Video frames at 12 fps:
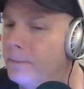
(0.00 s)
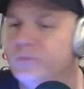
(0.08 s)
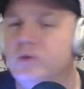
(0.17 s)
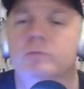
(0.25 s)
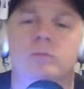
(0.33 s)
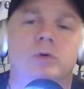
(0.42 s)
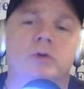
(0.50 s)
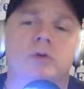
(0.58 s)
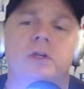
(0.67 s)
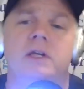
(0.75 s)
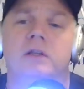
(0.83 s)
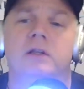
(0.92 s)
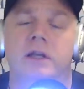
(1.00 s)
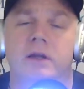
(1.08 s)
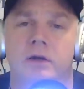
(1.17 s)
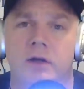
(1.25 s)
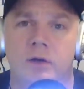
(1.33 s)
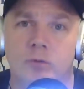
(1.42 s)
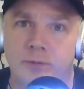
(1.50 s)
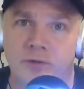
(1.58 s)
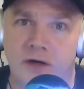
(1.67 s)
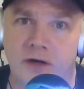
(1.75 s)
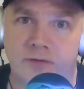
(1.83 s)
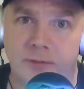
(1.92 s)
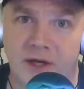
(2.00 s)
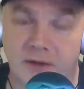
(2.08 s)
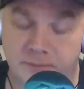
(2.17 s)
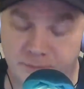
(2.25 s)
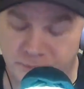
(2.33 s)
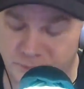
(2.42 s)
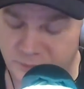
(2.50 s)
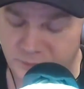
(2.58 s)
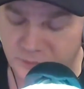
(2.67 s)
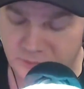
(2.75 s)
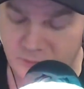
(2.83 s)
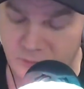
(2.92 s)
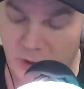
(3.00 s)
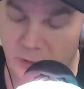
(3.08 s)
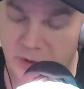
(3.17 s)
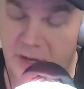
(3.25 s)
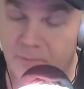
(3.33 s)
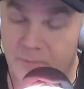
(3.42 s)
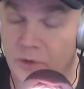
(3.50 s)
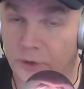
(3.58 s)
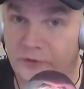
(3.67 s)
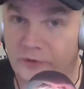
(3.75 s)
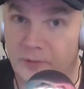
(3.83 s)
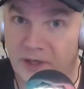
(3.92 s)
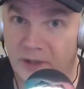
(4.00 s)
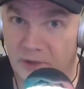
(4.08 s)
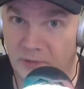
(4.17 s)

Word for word: Completely ripped off from that. Okay, those are the media